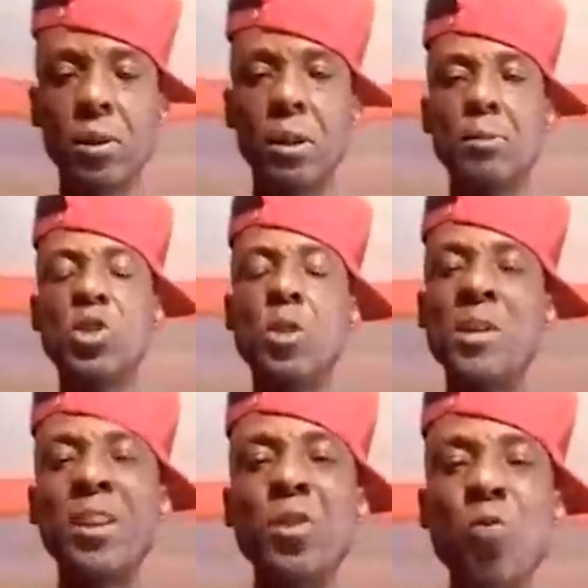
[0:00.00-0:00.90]
Metro mi da
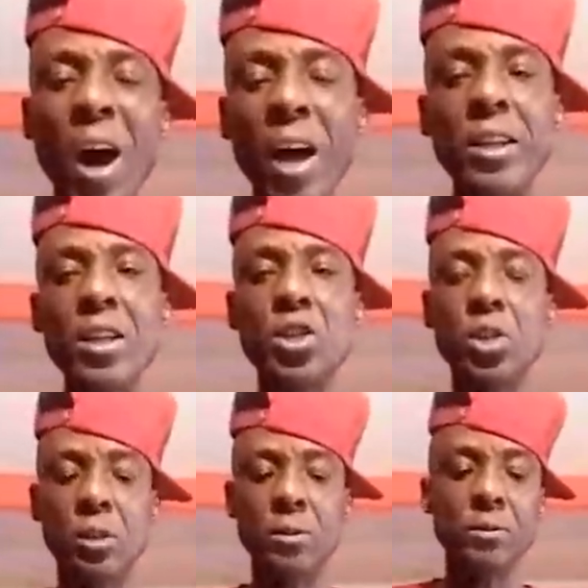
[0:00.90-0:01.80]
need one DJ.
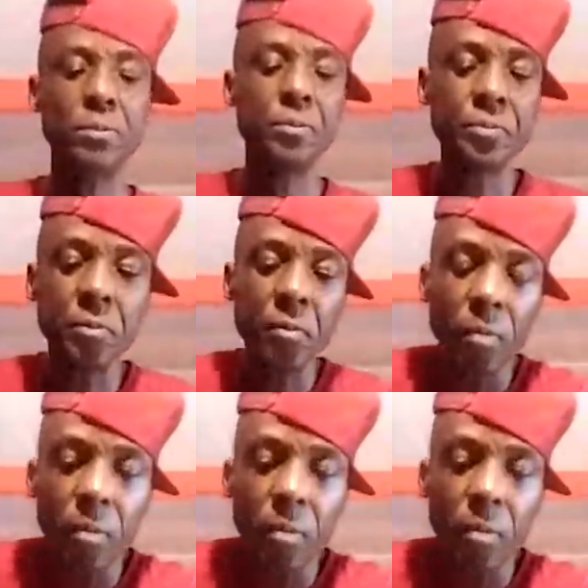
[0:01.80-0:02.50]
Mm-hmm.